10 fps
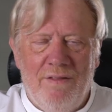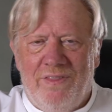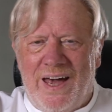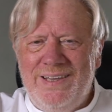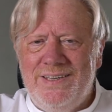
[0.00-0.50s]

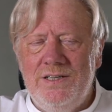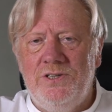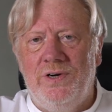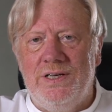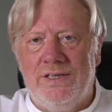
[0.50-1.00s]
That's
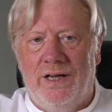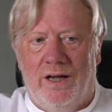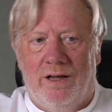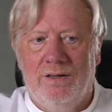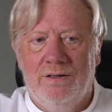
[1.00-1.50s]

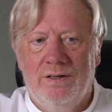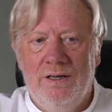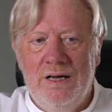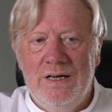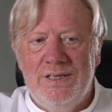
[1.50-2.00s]
interesting.
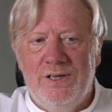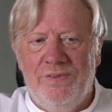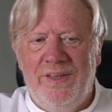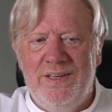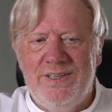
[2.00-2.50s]
So
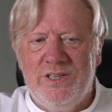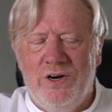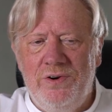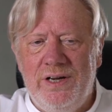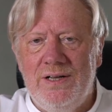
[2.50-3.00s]
the
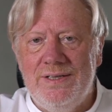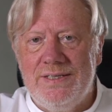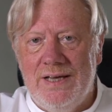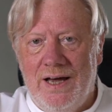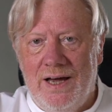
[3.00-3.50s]
historical
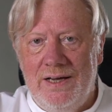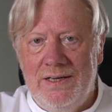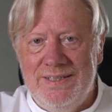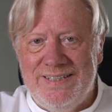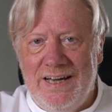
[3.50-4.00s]

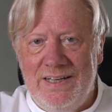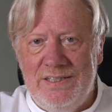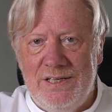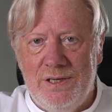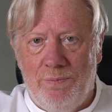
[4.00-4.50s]
side stands
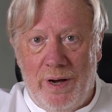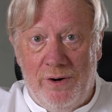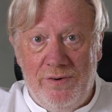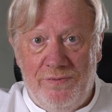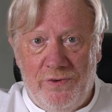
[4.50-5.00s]
as a
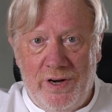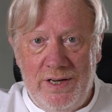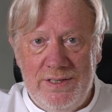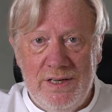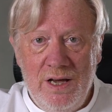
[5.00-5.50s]

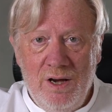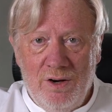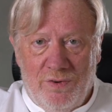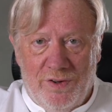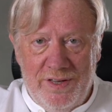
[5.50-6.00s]
paraphrase
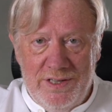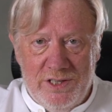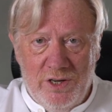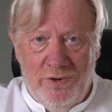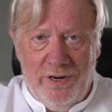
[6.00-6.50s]
for the
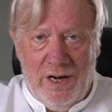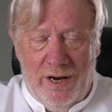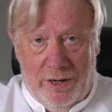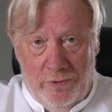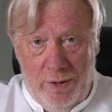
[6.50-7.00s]
historical
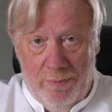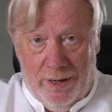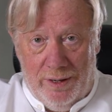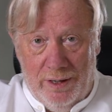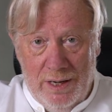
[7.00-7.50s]

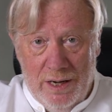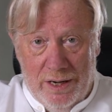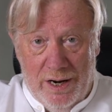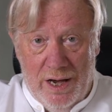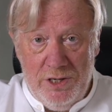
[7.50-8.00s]
agreement,
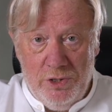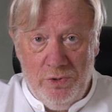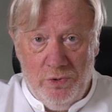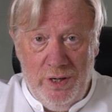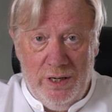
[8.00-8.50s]
and I
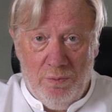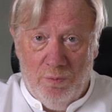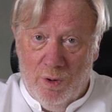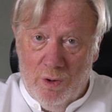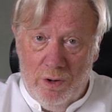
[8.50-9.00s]
should read
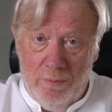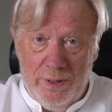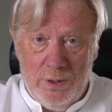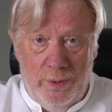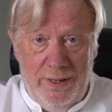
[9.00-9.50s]
more
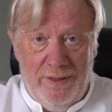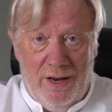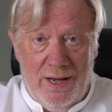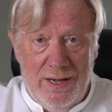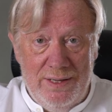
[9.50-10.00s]
between the
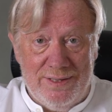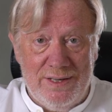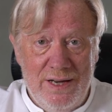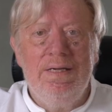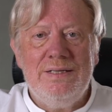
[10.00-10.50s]

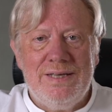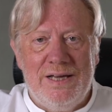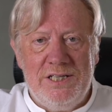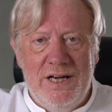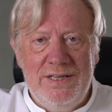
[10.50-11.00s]
lines
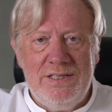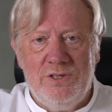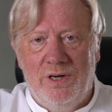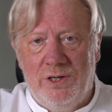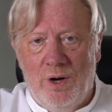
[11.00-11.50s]
such as
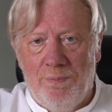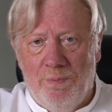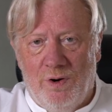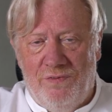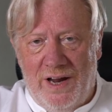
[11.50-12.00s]
to adopt
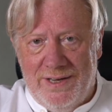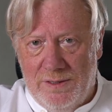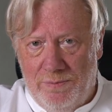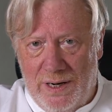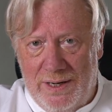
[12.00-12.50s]
more
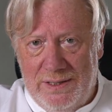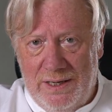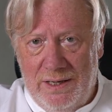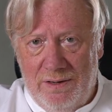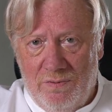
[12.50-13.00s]

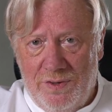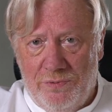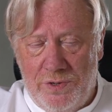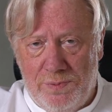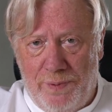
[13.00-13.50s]
flexibility with
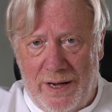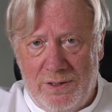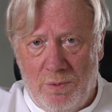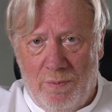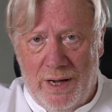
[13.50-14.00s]
respect
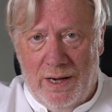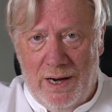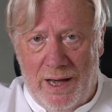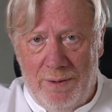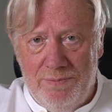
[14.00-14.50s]
to my
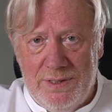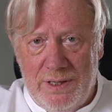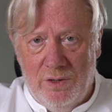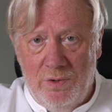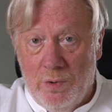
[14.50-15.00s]
claims
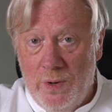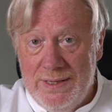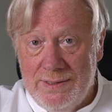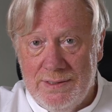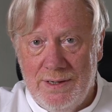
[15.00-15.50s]

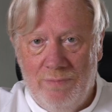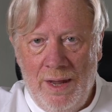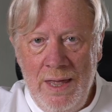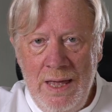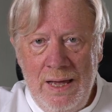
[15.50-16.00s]
requests.
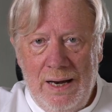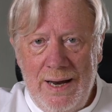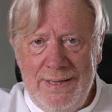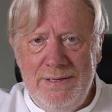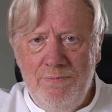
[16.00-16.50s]

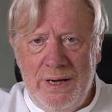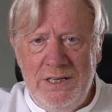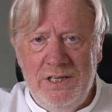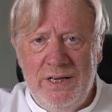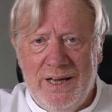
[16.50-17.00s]
Let's
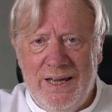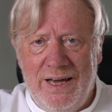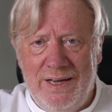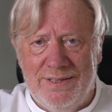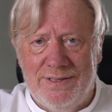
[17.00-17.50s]
imagine a
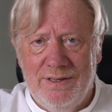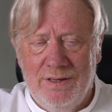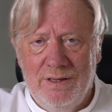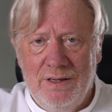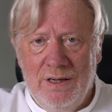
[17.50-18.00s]
case
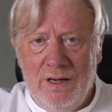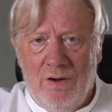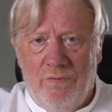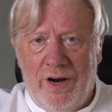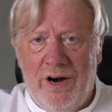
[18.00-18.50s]

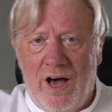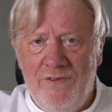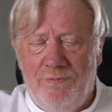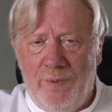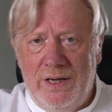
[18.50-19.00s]
where
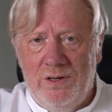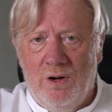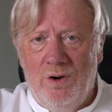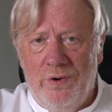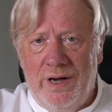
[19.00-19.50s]
I've made
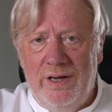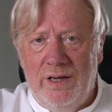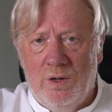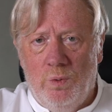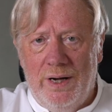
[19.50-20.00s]

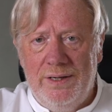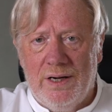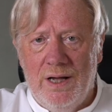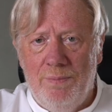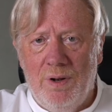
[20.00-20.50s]
already quite a
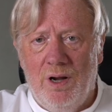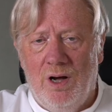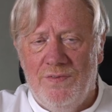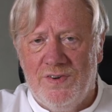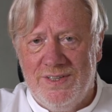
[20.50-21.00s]
couple
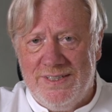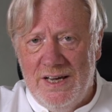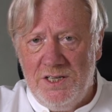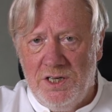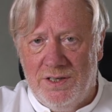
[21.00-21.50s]
of
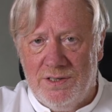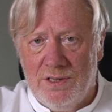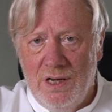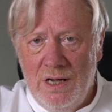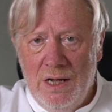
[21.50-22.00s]
concessions,
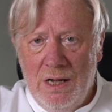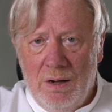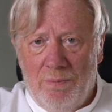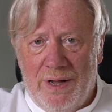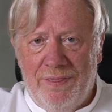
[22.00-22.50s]

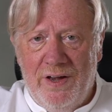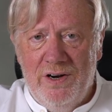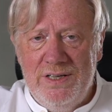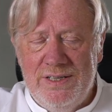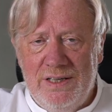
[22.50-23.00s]
but
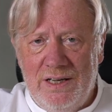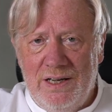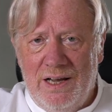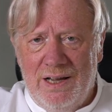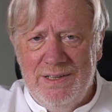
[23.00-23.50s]
there is
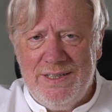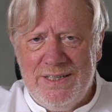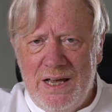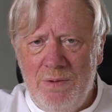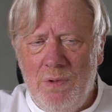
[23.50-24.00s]

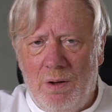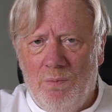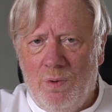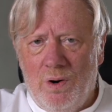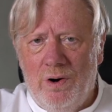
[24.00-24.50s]
some
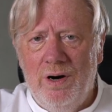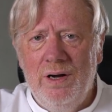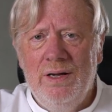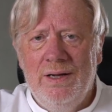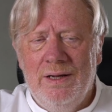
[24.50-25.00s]

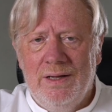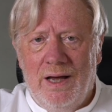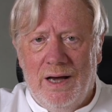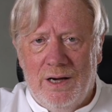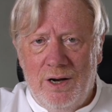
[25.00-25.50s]
more
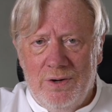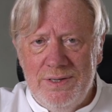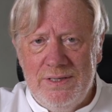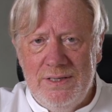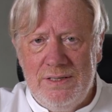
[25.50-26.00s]

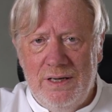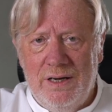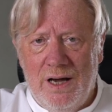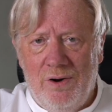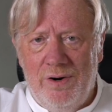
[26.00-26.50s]
clauses
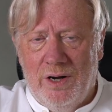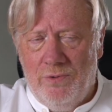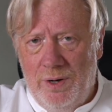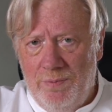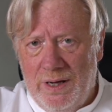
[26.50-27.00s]
in our
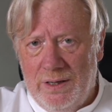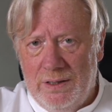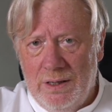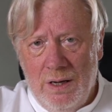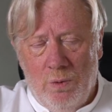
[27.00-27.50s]

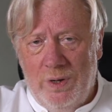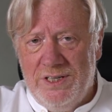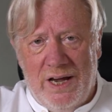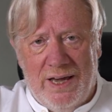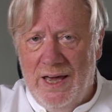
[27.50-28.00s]
agreement which
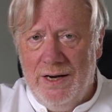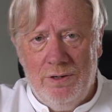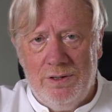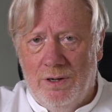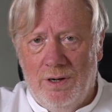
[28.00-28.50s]
I
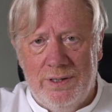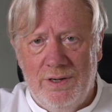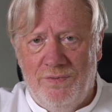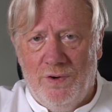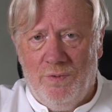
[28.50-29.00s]
cannot
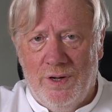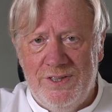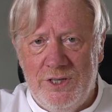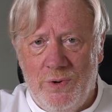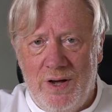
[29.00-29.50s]
alter for
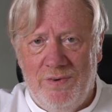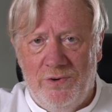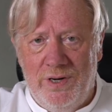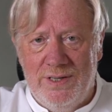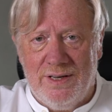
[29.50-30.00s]
whatsoever
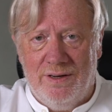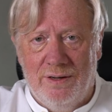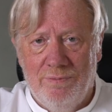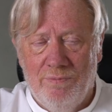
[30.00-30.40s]
reason.